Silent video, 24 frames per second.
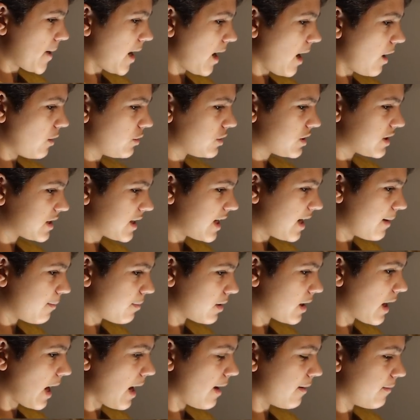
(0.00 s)
I'll skip
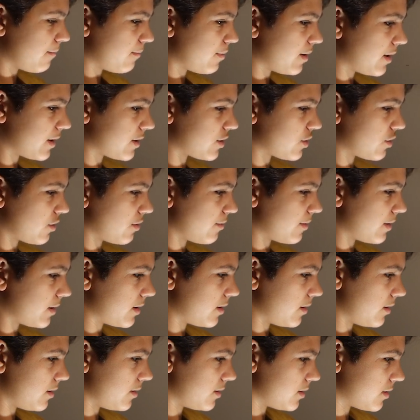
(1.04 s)
that picture
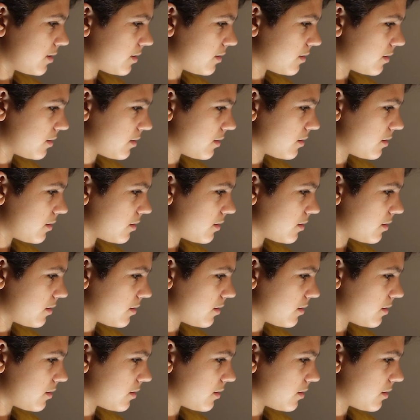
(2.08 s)
because